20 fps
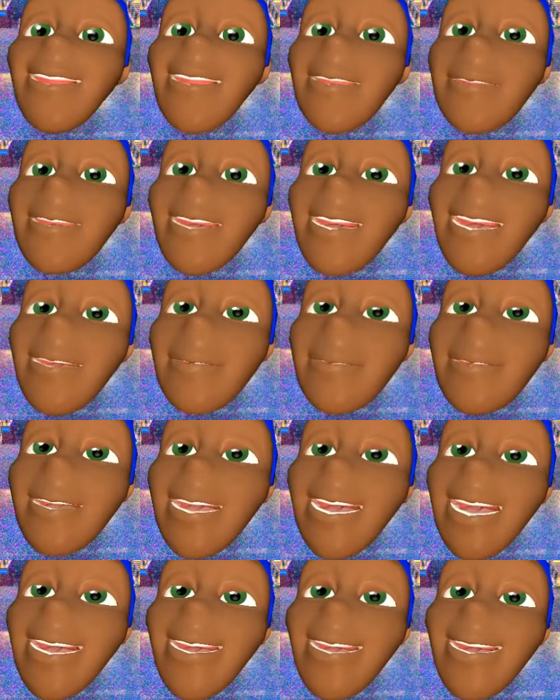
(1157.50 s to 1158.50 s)
we can
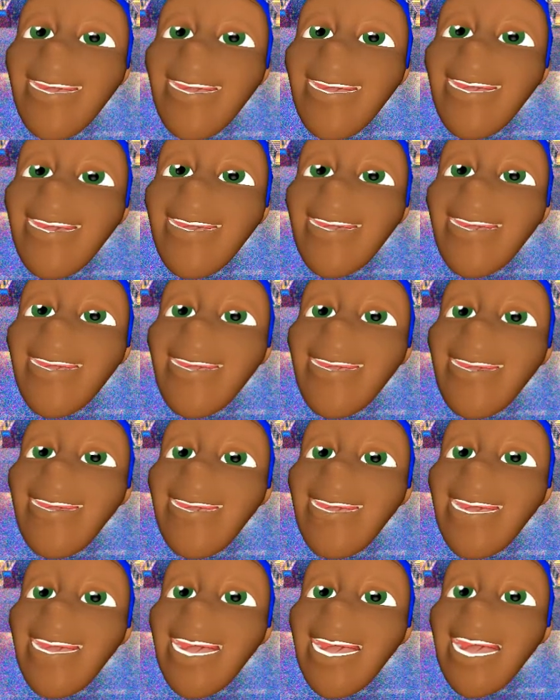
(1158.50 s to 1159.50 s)
place this.
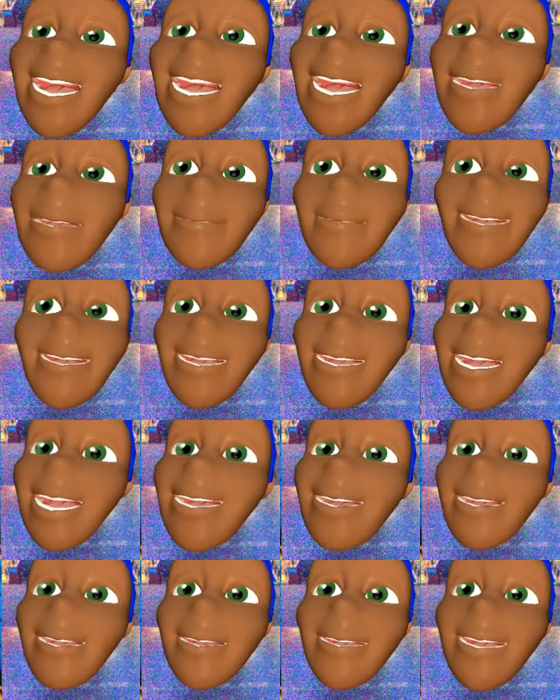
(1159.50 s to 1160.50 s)
Look,
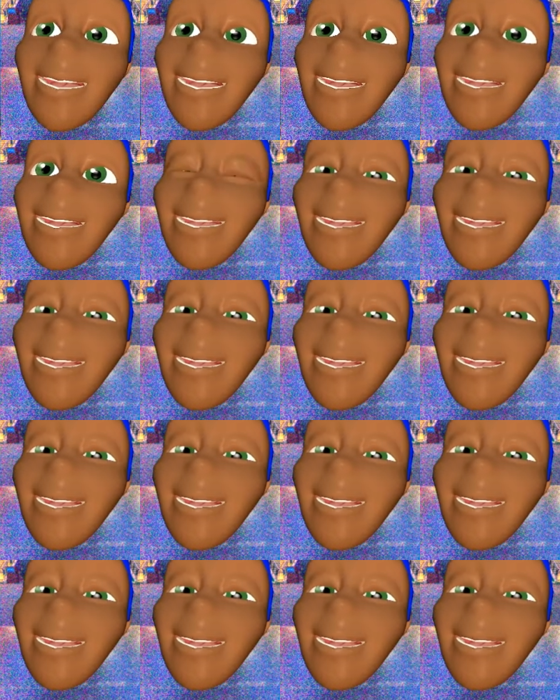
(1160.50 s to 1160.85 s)
that's great.